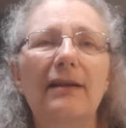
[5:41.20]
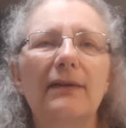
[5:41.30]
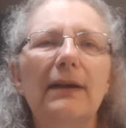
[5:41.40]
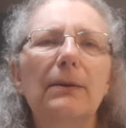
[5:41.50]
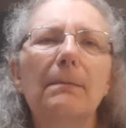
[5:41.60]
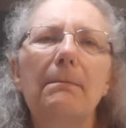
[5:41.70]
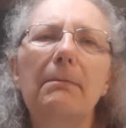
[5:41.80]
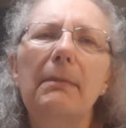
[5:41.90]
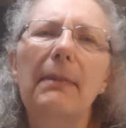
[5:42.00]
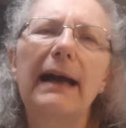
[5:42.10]
There
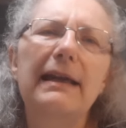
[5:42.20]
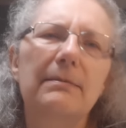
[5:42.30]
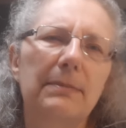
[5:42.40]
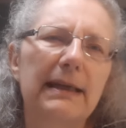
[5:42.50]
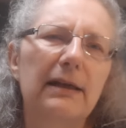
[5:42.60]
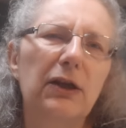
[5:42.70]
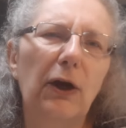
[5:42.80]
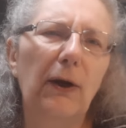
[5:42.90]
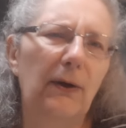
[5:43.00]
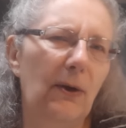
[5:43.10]
might be a
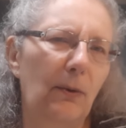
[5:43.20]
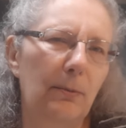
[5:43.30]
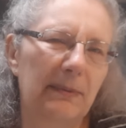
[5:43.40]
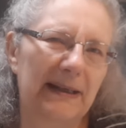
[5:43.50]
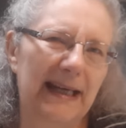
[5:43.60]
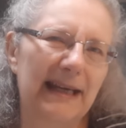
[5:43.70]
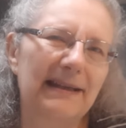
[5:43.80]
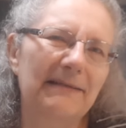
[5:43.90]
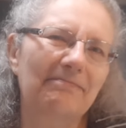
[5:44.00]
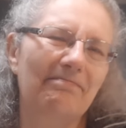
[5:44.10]
yarn
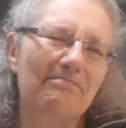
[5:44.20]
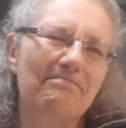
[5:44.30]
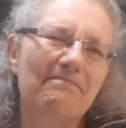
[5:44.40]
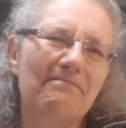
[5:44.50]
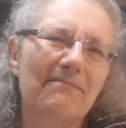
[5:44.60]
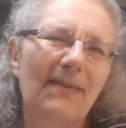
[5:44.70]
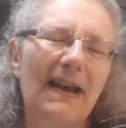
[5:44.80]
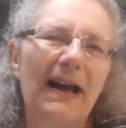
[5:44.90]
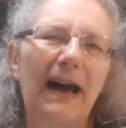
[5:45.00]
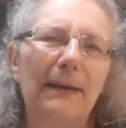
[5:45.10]
opening
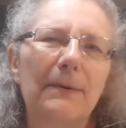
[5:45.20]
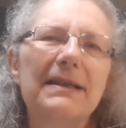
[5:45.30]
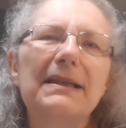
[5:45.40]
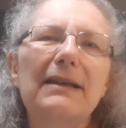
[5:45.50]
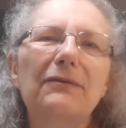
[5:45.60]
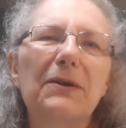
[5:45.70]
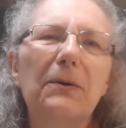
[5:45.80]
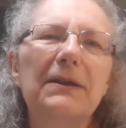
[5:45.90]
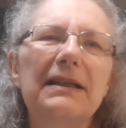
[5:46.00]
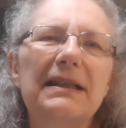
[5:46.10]
I received
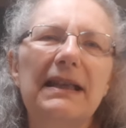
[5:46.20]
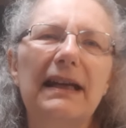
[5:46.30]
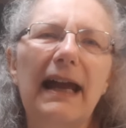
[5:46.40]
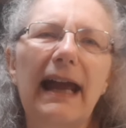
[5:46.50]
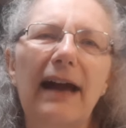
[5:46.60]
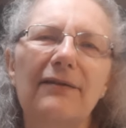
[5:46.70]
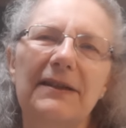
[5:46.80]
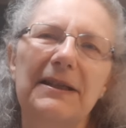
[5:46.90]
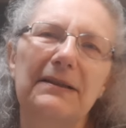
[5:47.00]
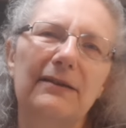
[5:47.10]
notice that I have a
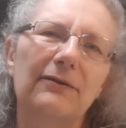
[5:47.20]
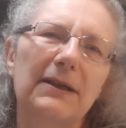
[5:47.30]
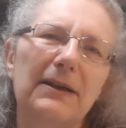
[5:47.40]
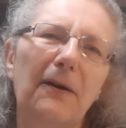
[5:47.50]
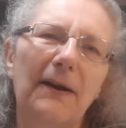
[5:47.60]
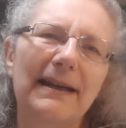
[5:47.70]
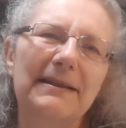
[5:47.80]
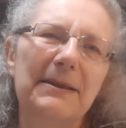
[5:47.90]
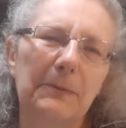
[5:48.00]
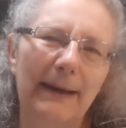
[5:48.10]
delivery on
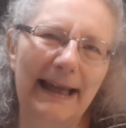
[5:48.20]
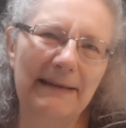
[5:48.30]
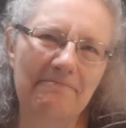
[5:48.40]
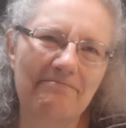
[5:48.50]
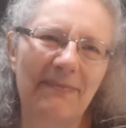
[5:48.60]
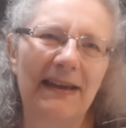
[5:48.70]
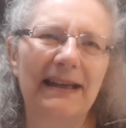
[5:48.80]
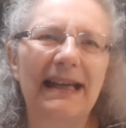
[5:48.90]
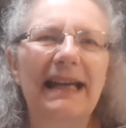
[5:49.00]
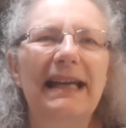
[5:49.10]
its way.
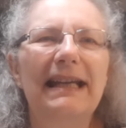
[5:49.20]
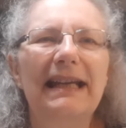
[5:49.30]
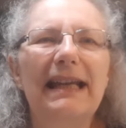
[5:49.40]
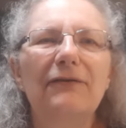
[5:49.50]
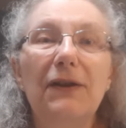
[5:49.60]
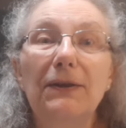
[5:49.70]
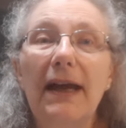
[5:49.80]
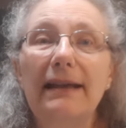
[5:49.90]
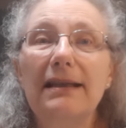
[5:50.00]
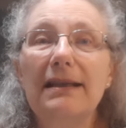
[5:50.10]
If you'd
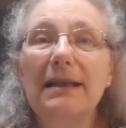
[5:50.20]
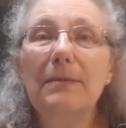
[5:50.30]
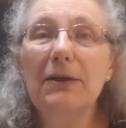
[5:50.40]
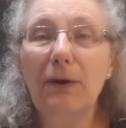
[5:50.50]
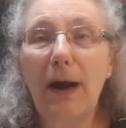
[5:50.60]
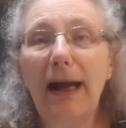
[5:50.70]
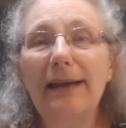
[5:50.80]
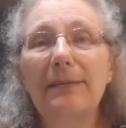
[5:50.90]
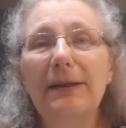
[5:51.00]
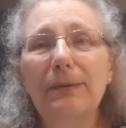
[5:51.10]
like to
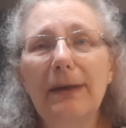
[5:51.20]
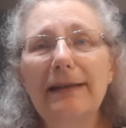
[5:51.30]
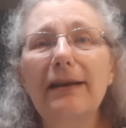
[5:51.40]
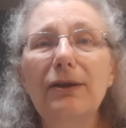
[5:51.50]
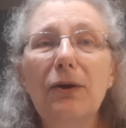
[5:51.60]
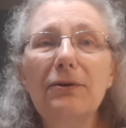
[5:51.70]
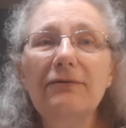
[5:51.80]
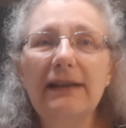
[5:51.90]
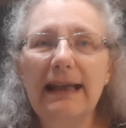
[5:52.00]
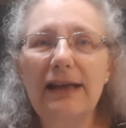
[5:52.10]
subscribe and ring the
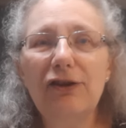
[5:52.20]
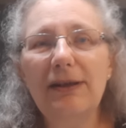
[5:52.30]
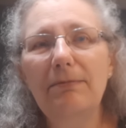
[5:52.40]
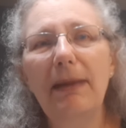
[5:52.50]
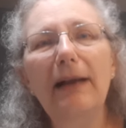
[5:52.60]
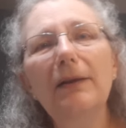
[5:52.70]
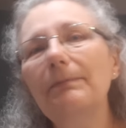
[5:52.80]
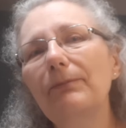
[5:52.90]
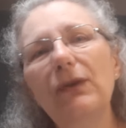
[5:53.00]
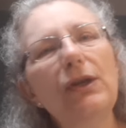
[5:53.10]
notification bell,
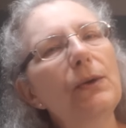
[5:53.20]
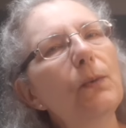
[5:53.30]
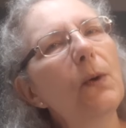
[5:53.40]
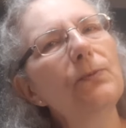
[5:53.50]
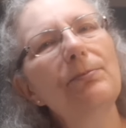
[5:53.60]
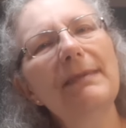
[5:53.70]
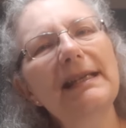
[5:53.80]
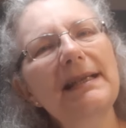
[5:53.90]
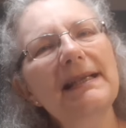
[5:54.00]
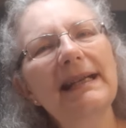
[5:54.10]
you won't
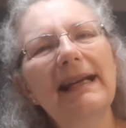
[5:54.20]
miss